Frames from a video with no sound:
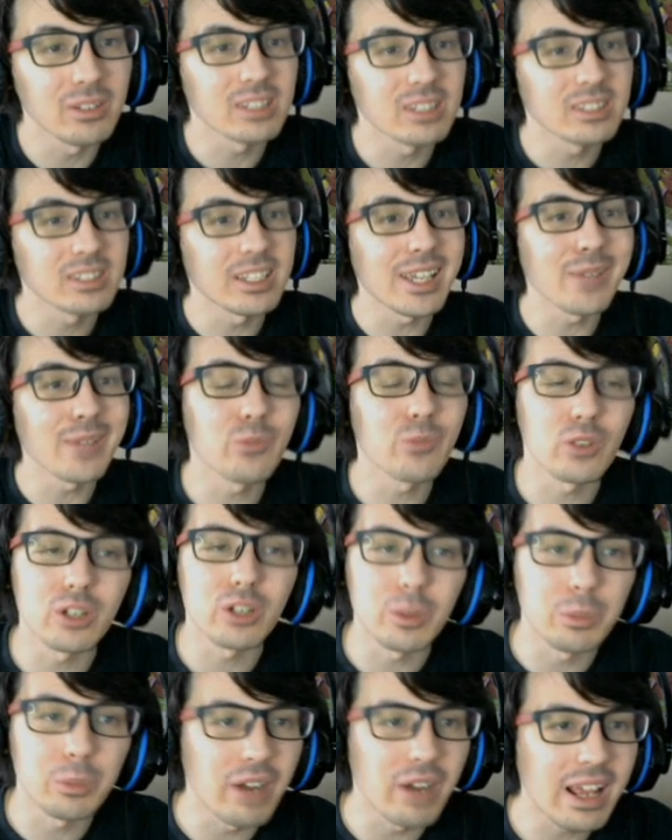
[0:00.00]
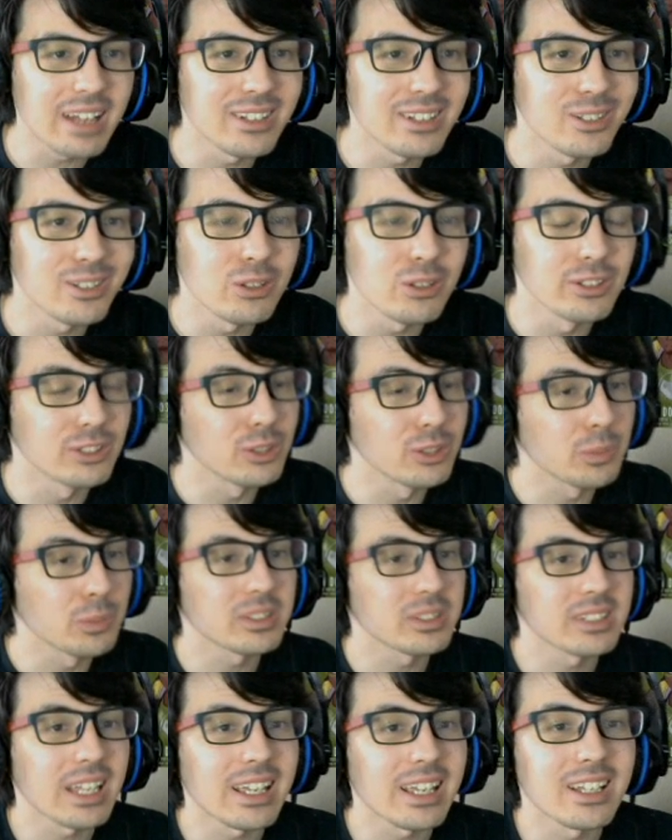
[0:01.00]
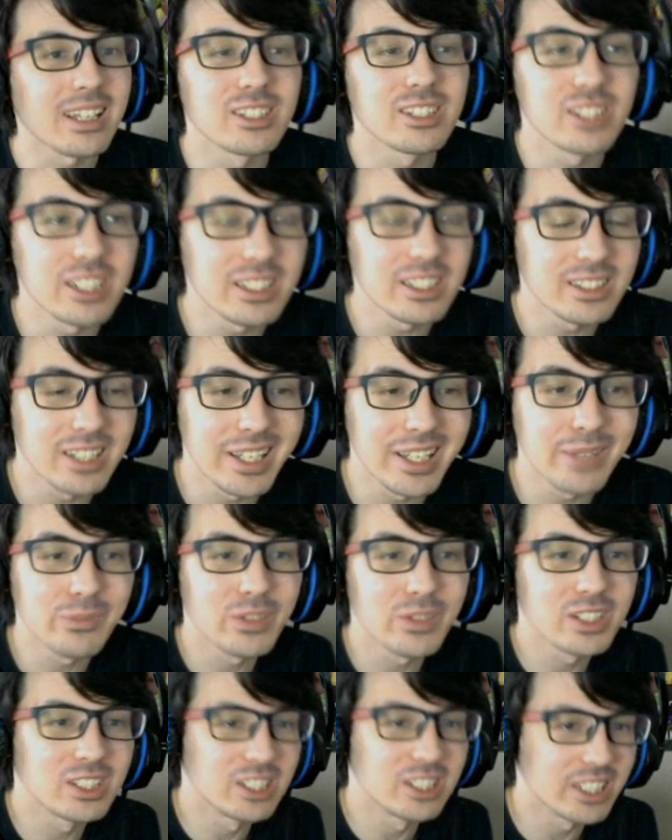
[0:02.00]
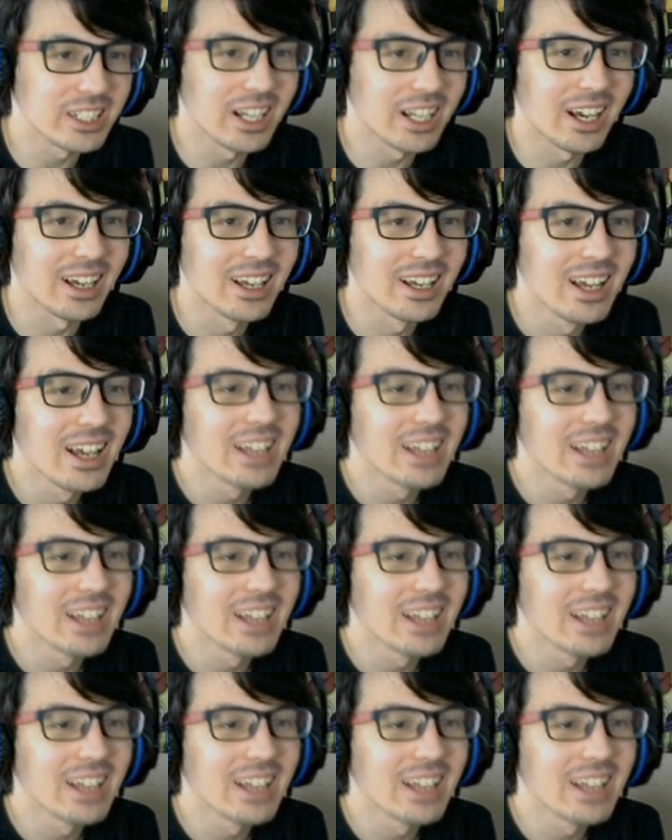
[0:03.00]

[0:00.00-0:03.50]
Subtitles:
a team for your brand new Super Saiyan GT Vegeta.